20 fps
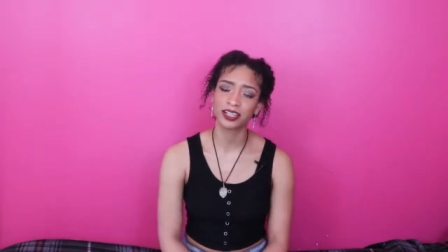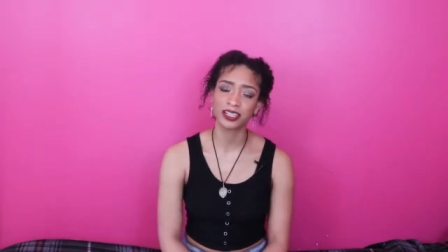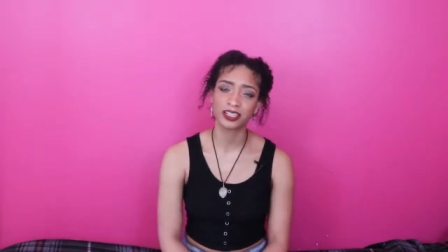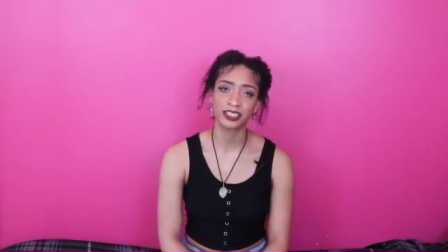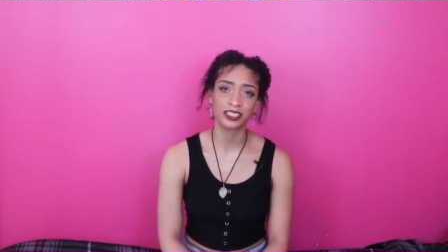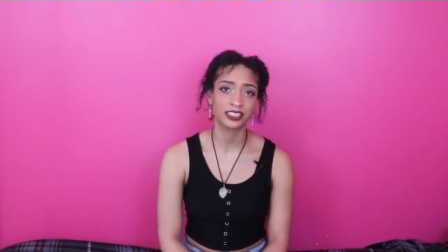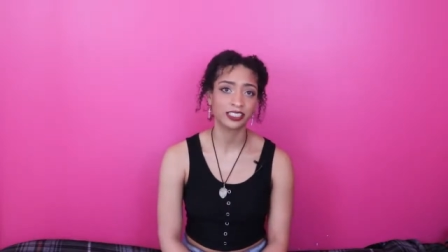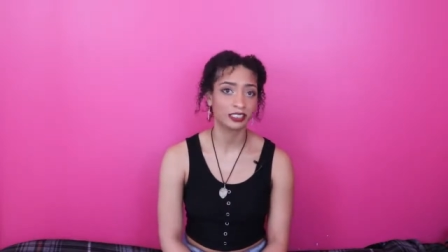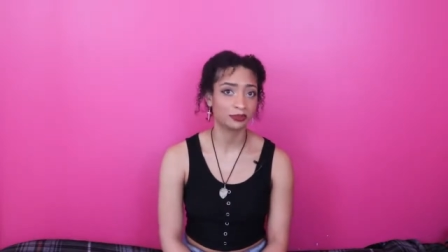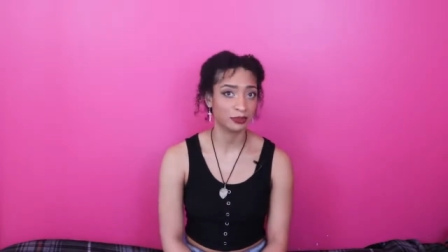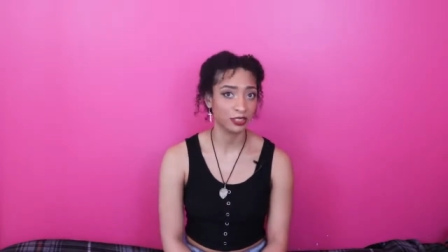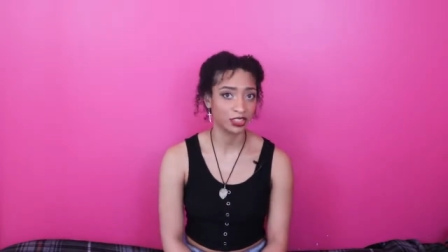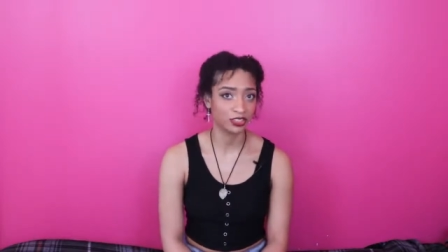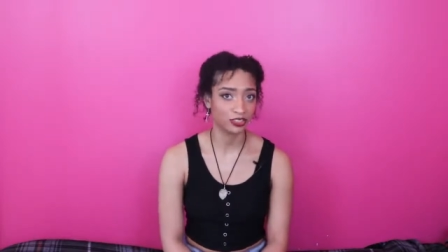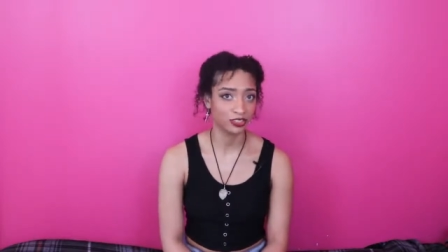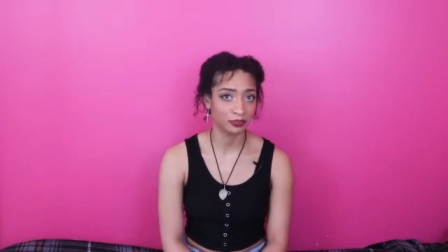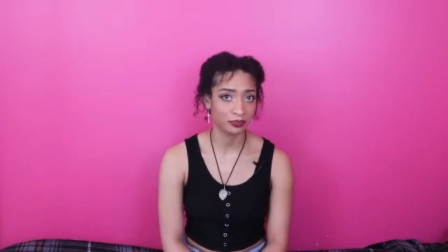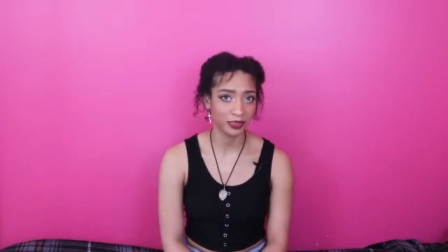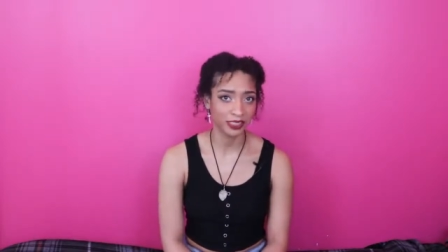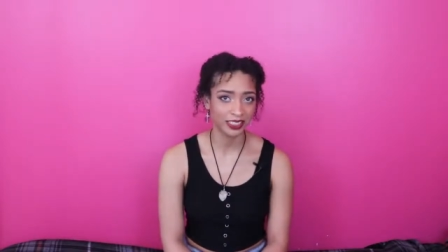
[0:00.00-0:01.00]
a
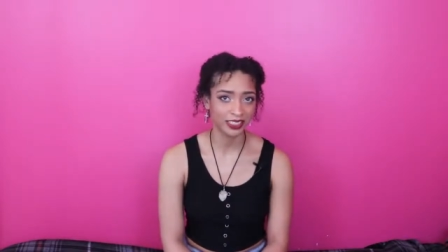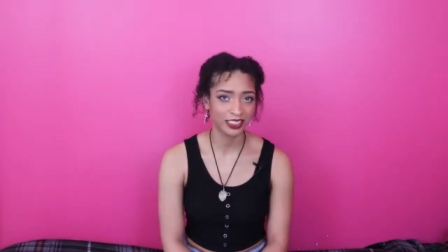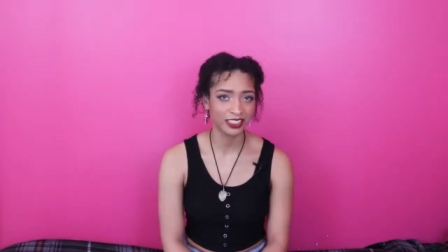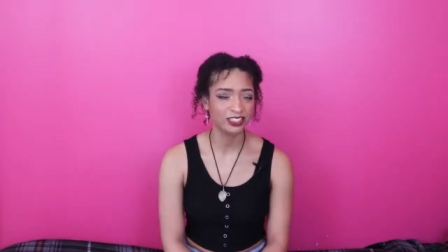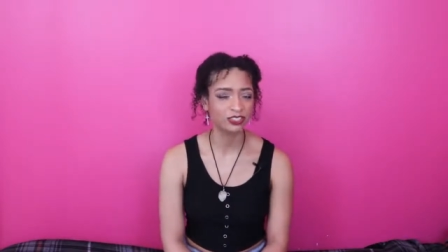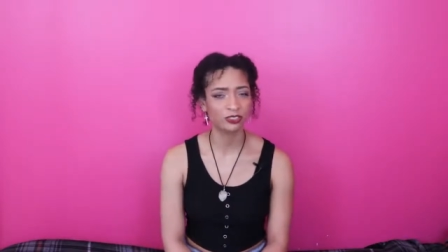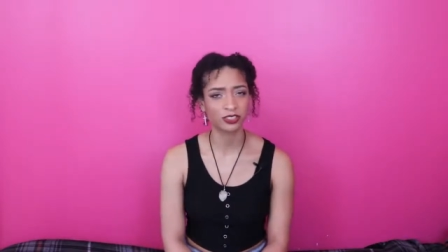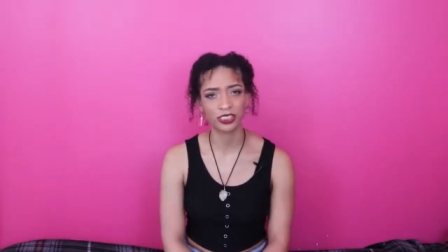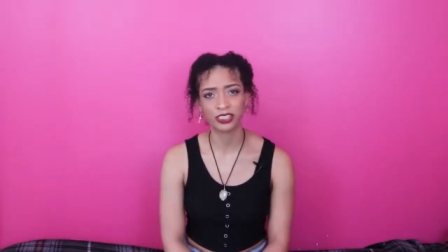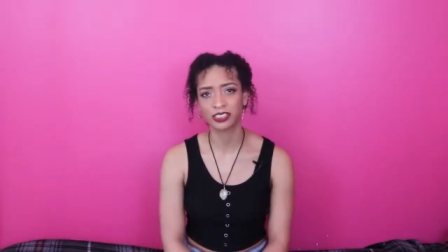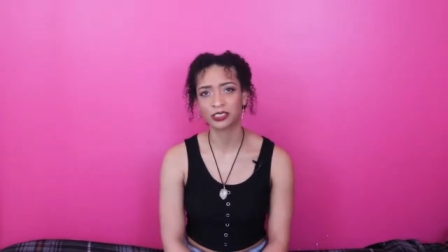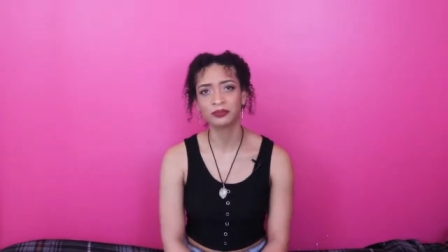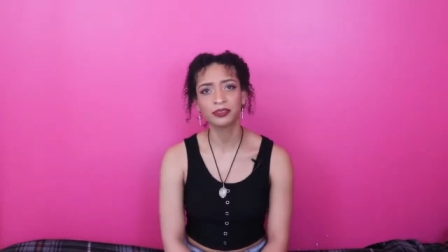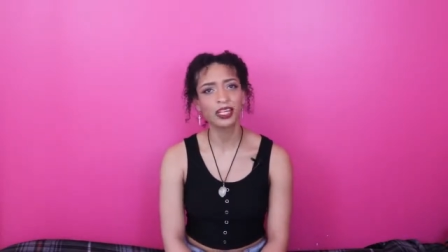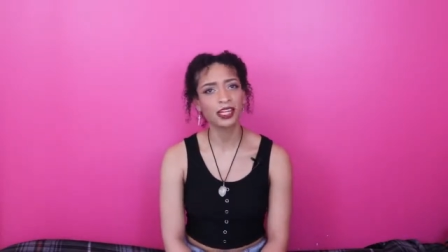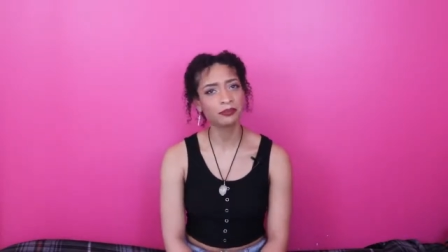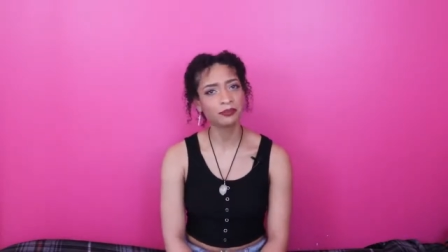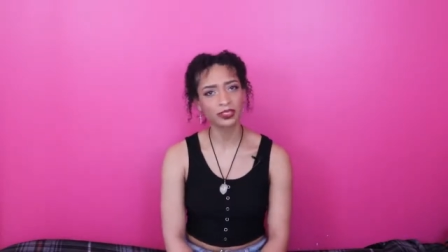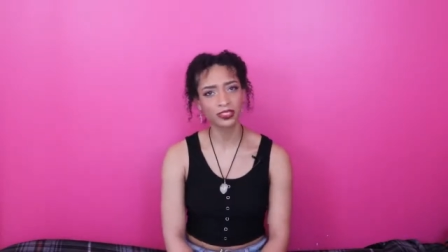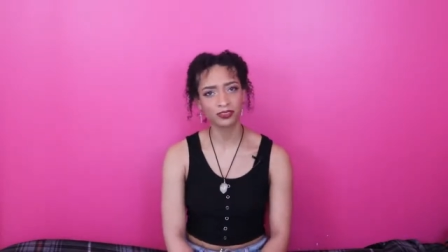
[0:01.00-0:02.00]
spiritual business or some
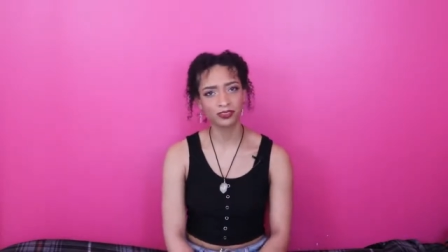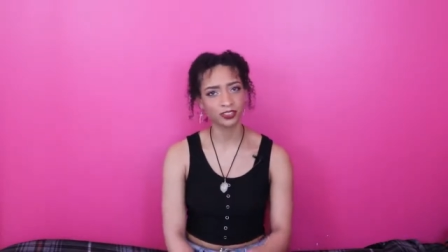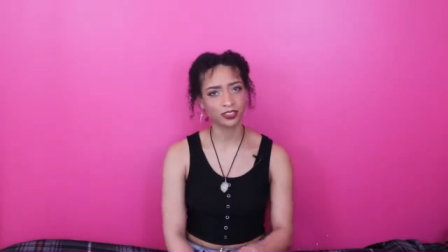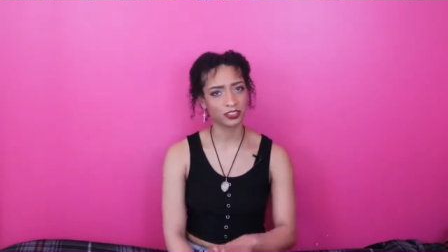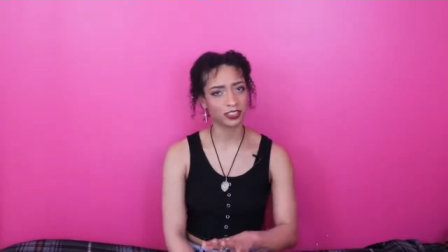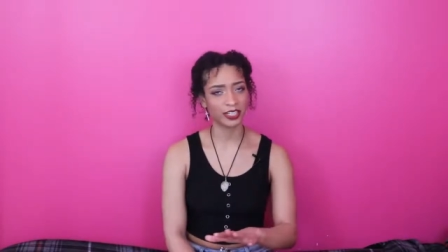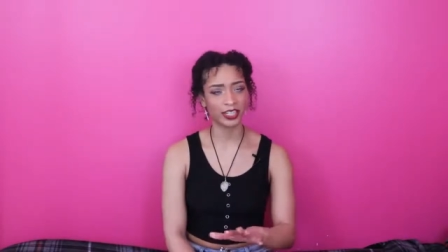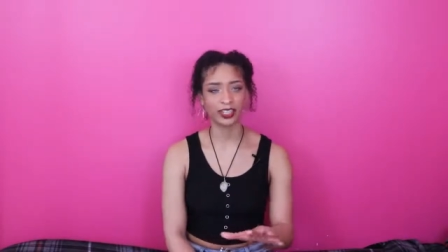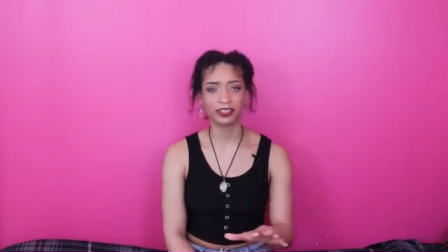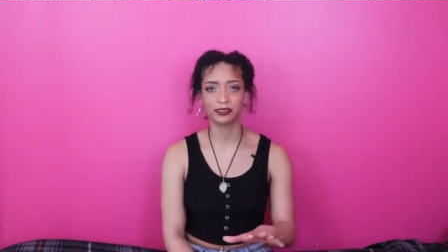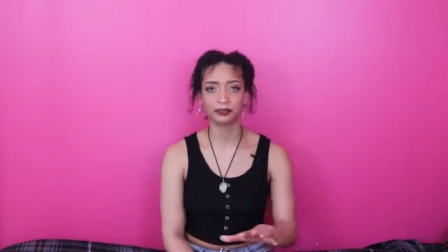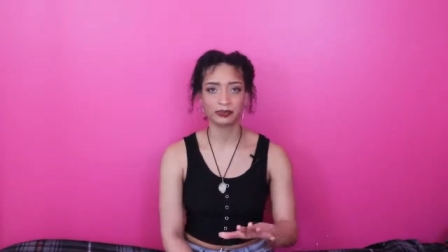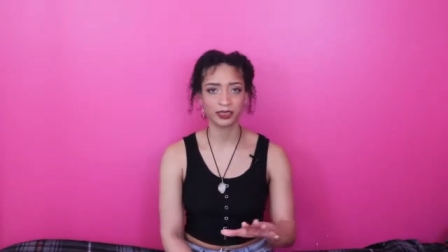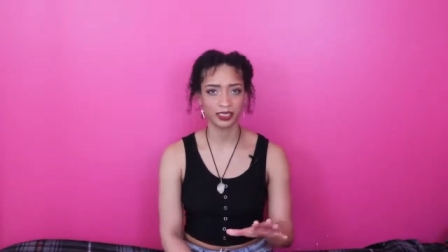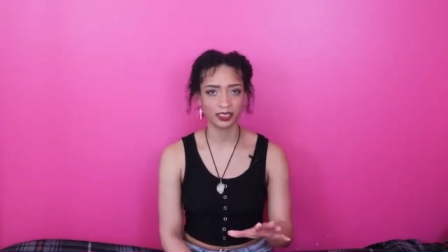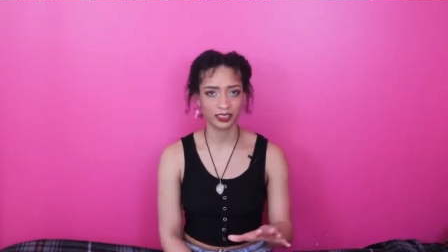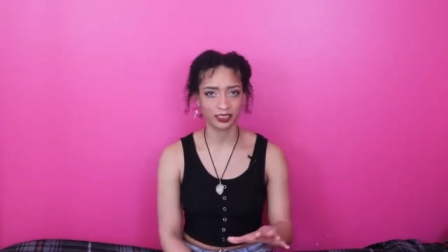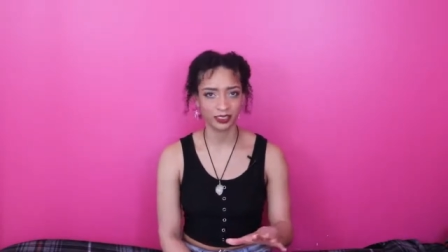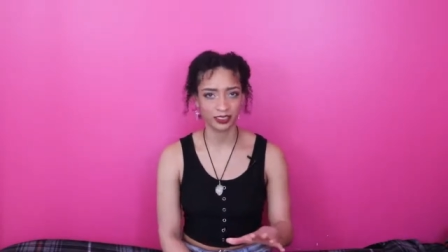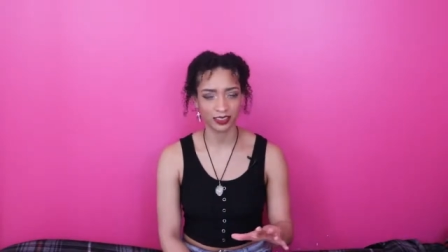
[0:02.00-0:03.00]
type of creative
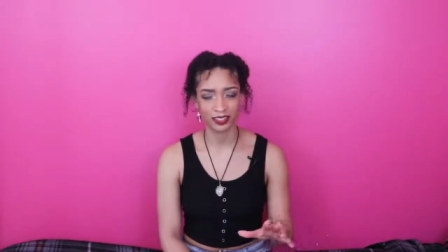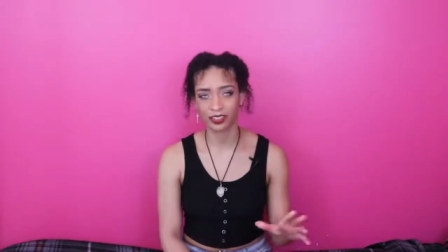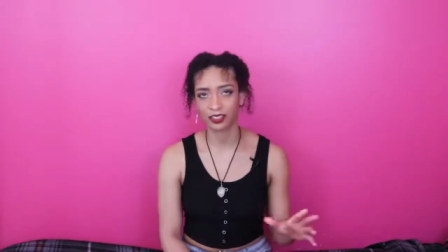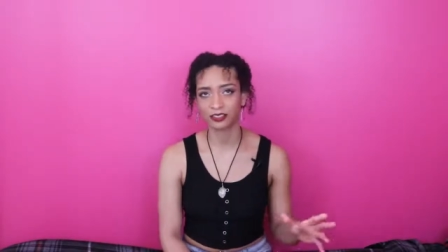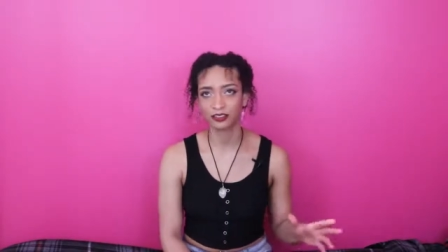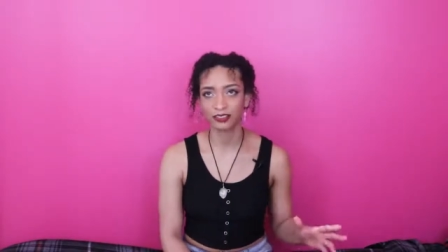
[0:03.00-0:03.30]
business, like a